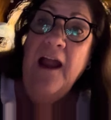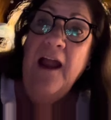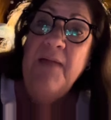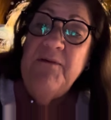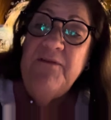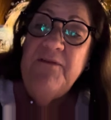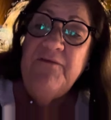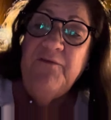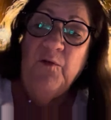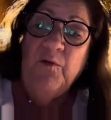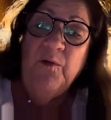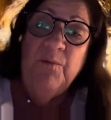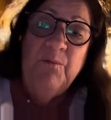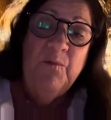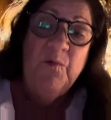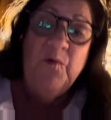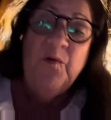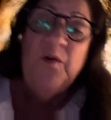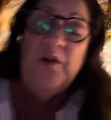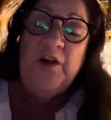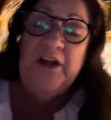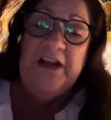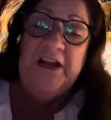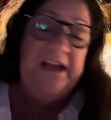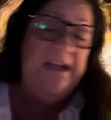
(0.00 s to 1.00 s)
before
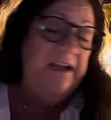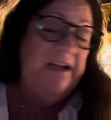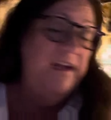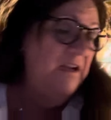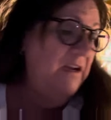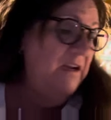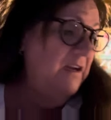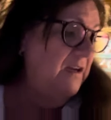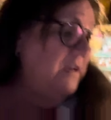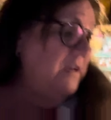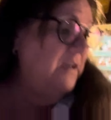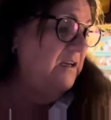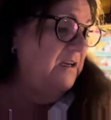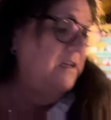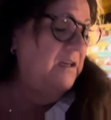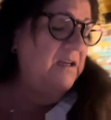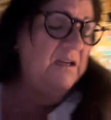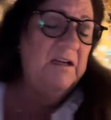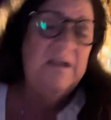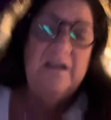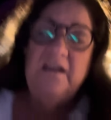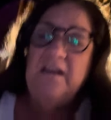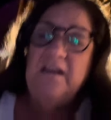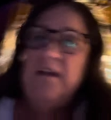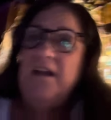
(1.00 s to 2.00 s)
morning.
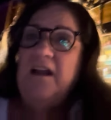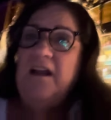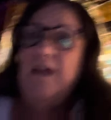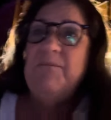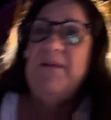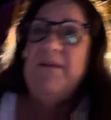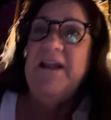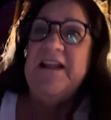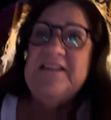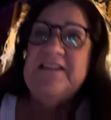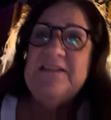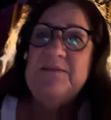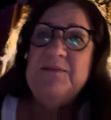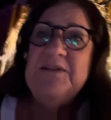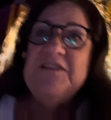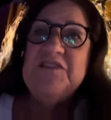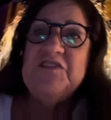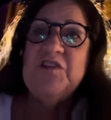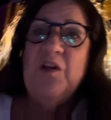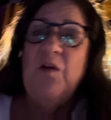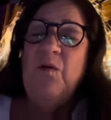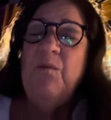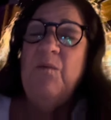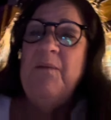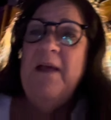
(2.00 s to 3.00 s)
Makes me
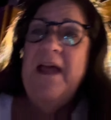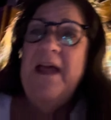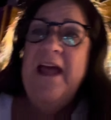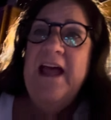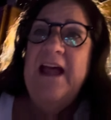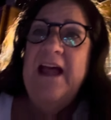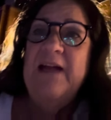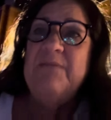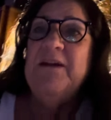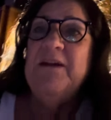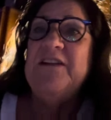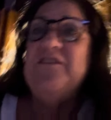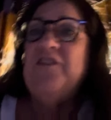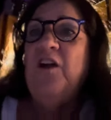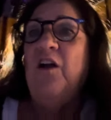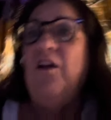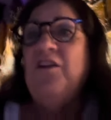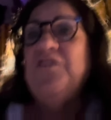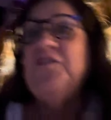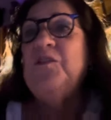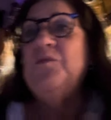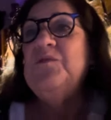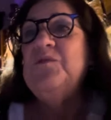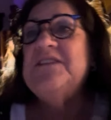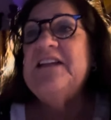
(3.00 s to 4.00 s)
so mad. My
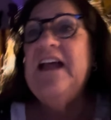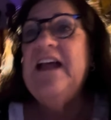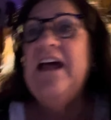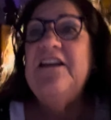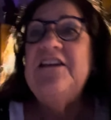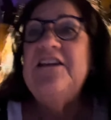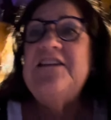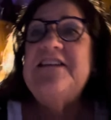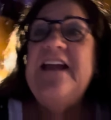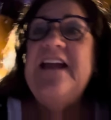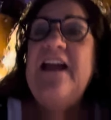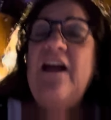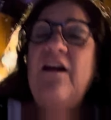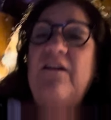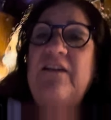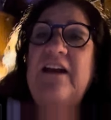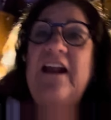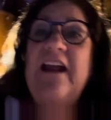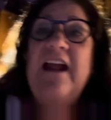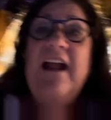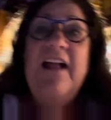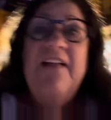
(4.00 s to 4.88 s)
doctor was out of town.